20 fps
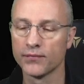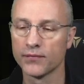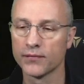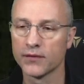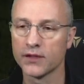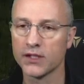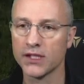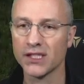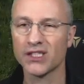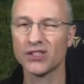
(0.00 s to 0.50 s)

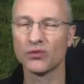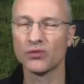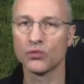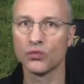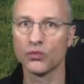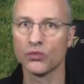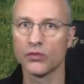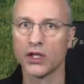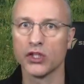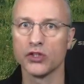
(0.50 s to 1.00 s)
Just
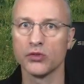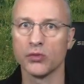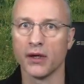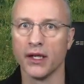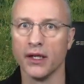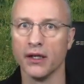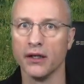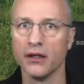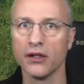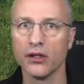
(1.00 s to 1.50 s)
because we're
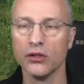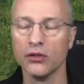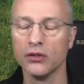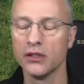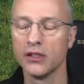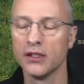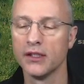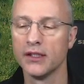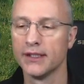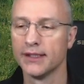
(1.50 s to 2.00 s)
here, you know.
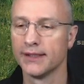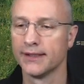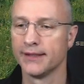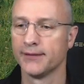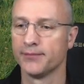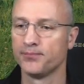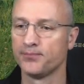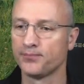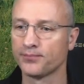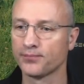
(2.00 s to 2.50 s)

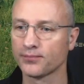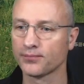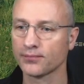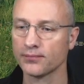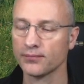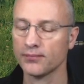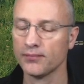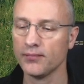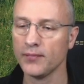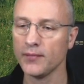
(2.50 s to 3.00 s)

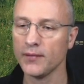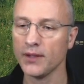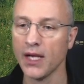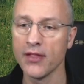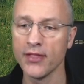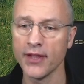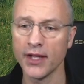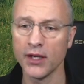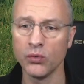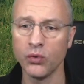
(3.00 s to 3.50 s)

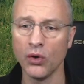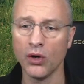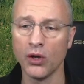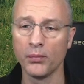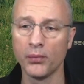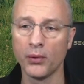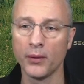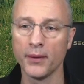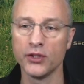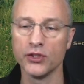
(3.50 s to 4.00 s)
And then what I'll
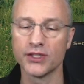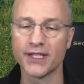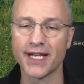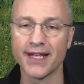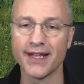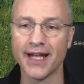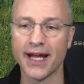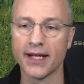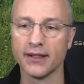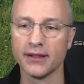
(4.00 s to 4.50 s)
probably do is get
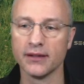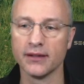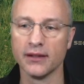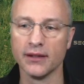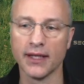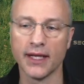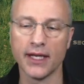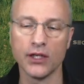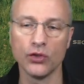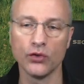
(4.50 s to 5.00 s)
that
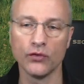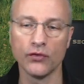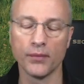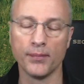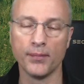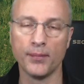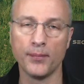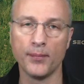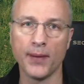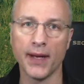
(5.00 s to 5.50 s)
Land Rover
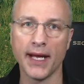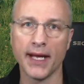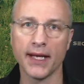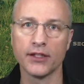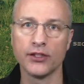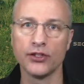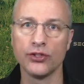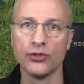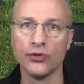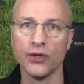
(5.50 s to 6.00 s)

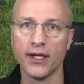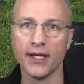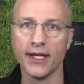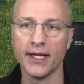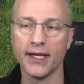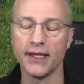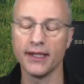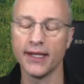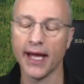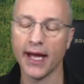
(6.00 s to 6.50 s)
back to
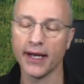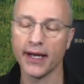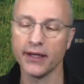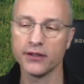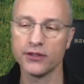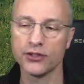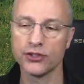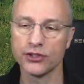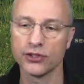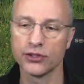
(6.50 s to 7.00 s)
a
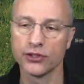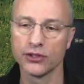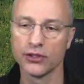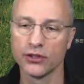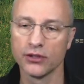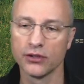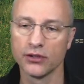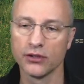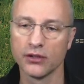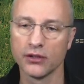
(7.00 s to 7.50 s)
garage.
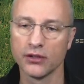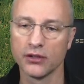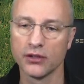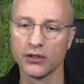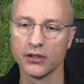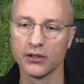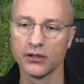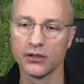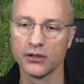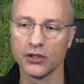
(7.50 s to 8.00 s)

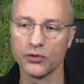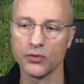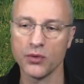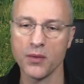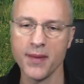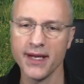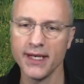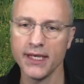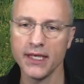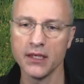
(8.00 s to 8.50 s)
Because we
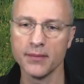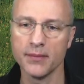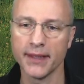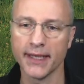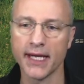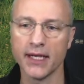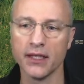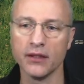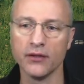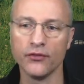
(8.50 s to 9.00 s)
may need them
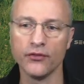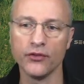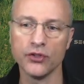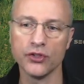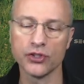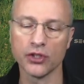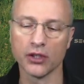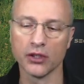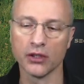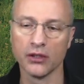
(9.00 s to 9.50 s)
again in the
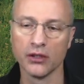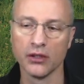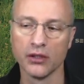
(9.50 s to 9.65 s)
future.